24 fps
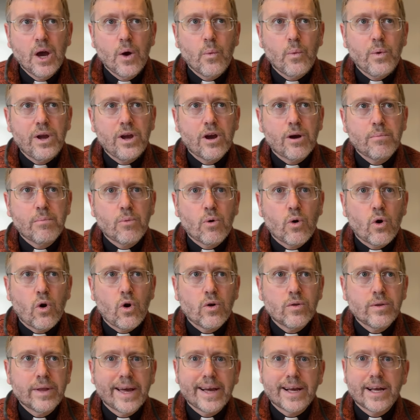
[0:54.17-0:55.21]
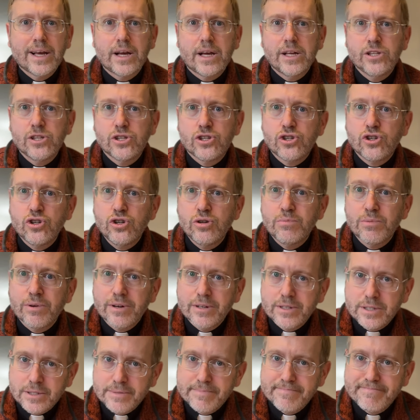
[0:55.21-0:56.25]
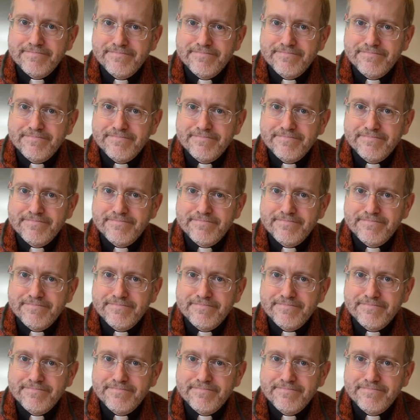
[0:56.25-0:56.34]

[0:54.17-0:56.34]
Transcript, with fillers: we are more like consumers